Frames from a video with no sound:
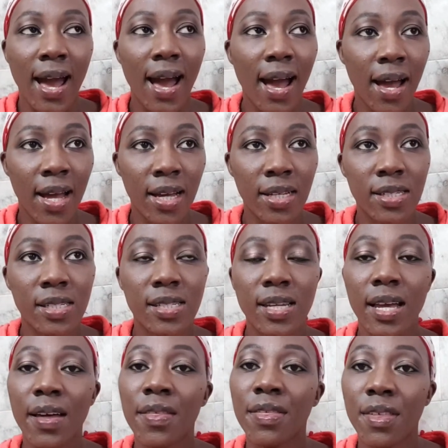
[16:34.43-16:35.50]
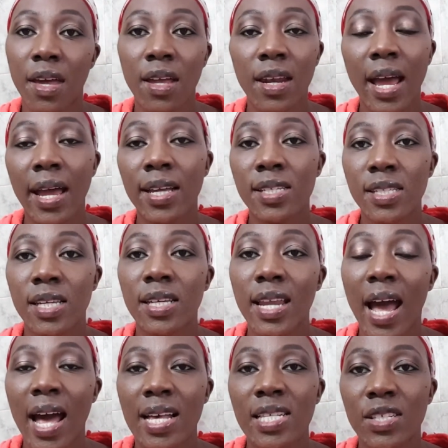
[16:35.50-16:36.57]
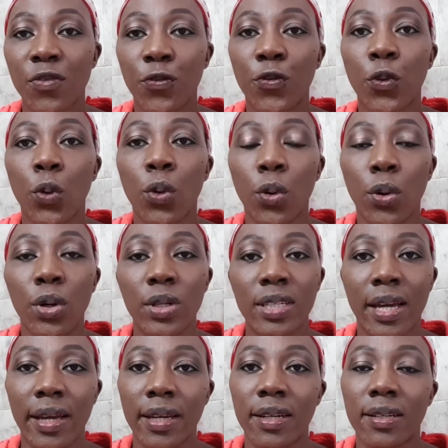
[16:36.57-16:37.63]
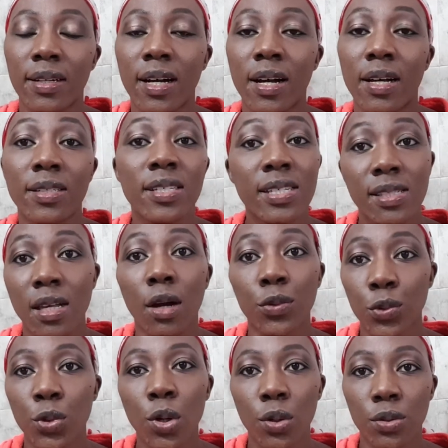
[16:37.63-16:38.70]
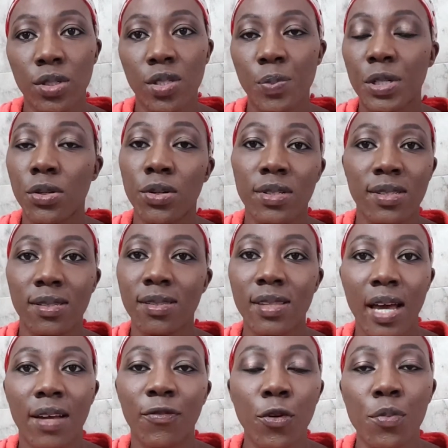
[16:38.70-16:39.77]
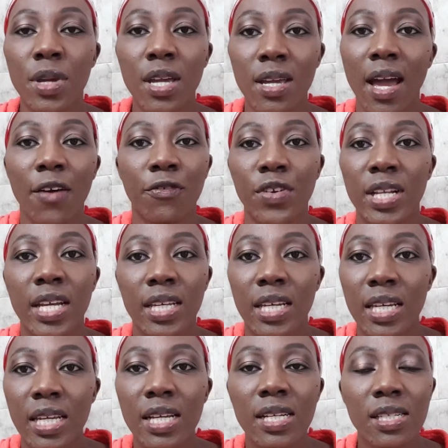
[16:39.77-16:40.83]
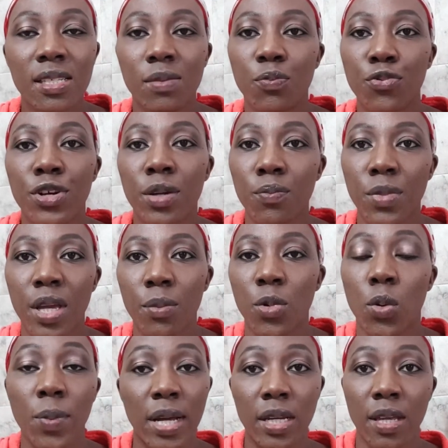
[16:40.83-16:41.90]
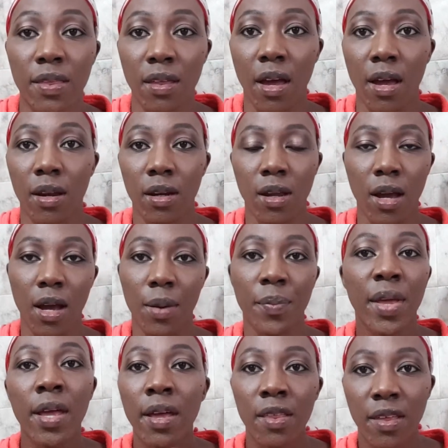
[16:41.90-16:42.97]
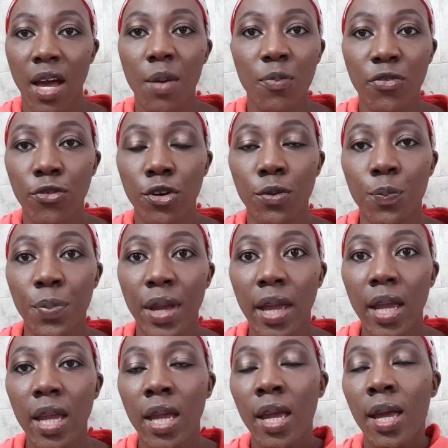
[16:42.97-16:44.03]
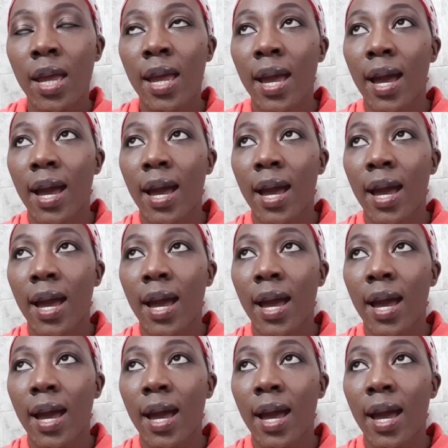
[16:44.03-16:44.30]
And then I did ask for like discount codes, because that, for me, affiliate links bring me more money than the upfront pay.